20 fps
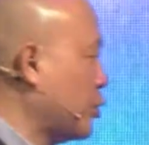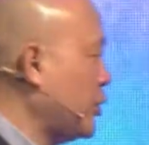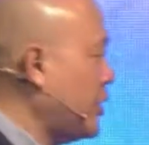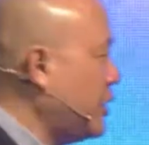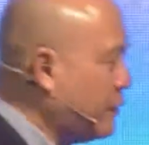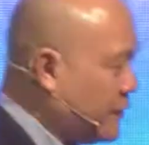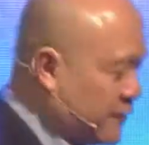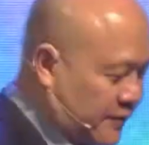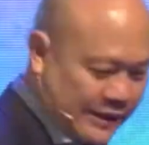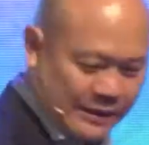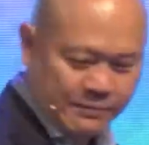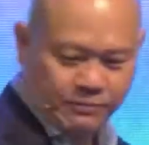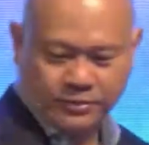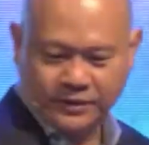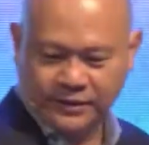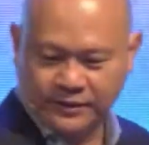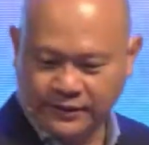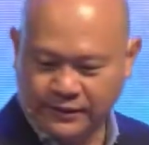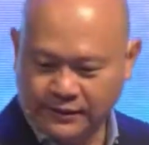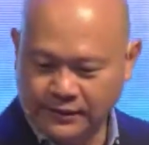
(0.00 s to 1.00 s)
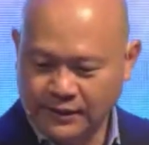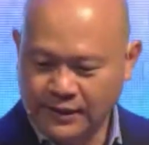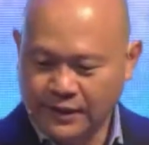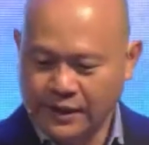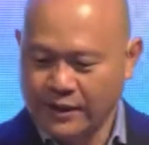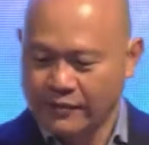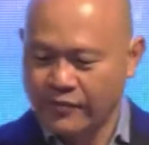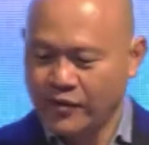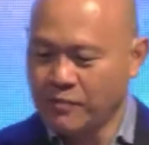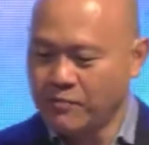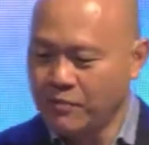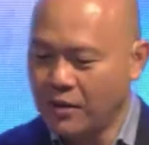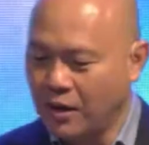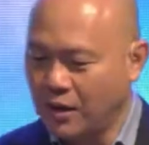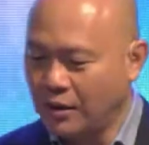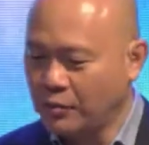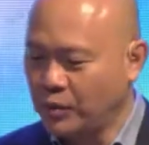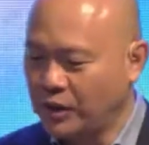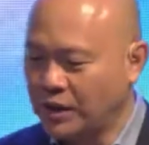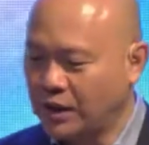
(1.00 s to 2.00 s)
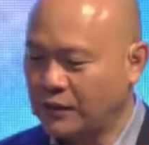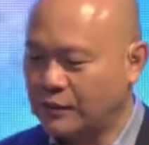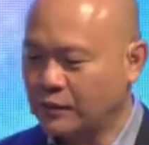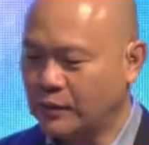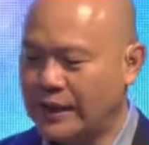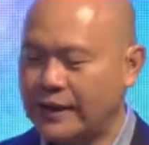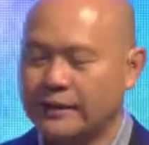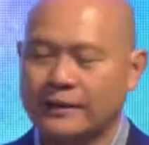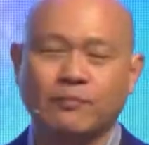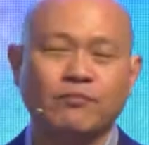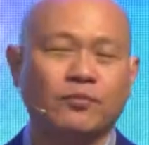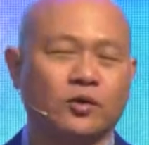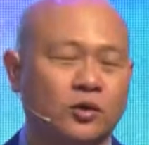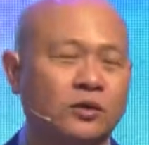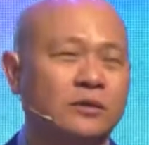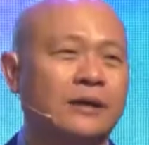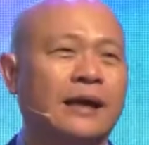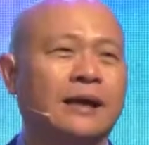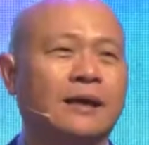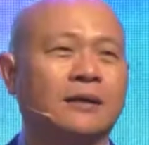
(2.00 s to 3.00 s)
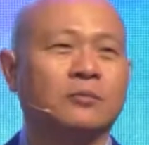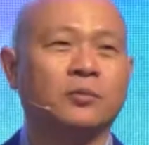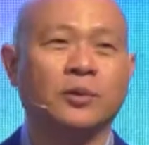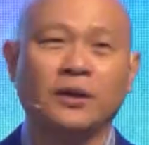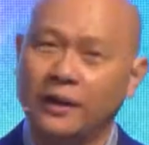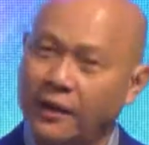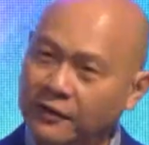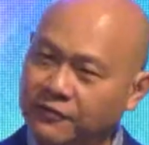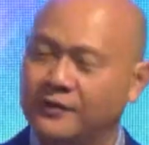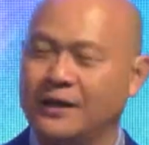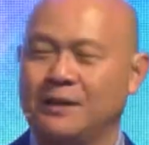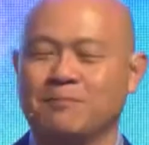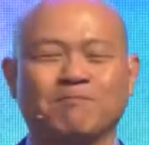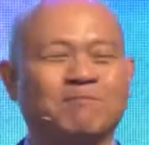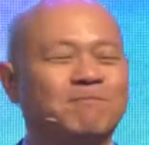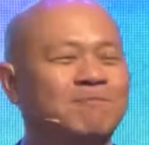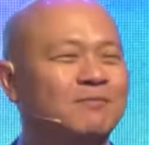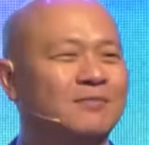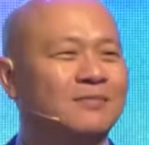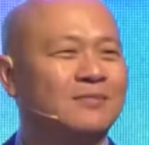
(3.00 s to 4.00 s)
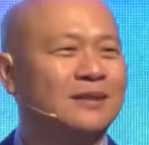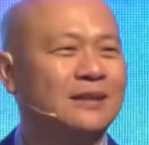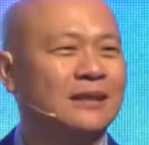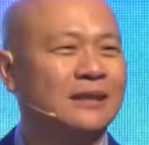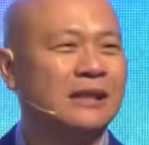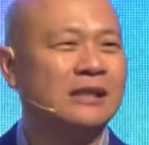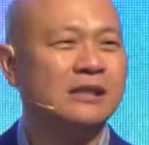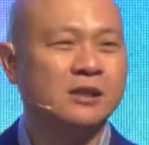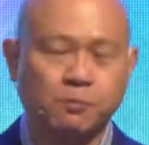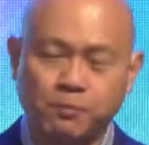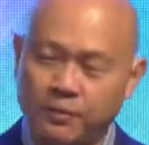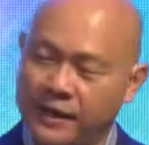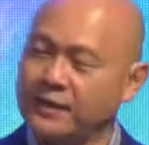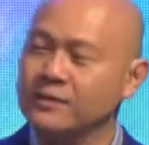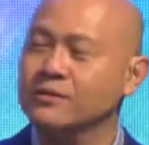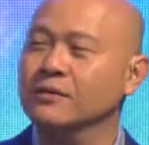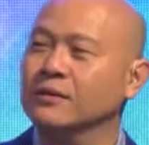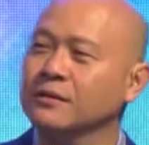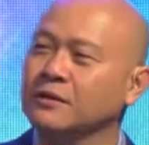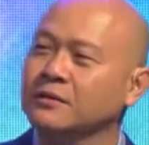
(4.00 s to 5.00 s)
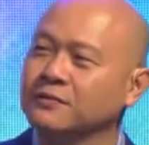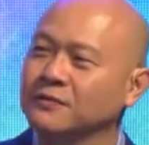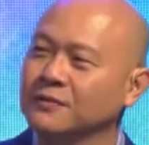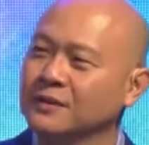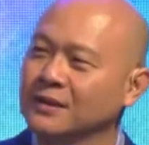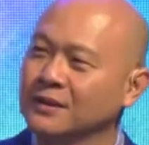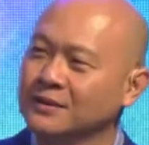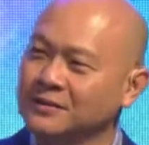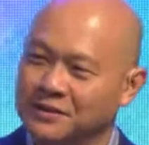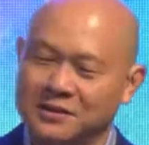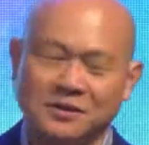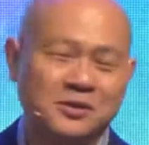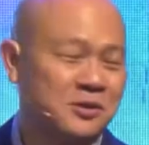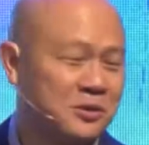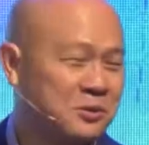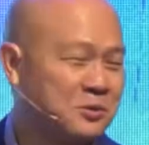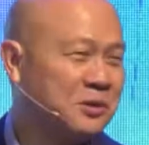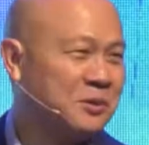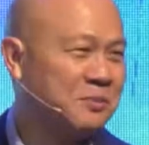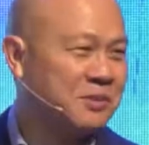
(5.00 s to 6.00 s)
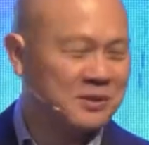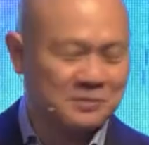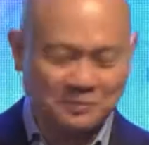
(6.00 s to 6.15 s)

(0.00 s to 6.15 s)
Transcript: with somebody, the more we need to let them know that we love them in spite of the disagreement.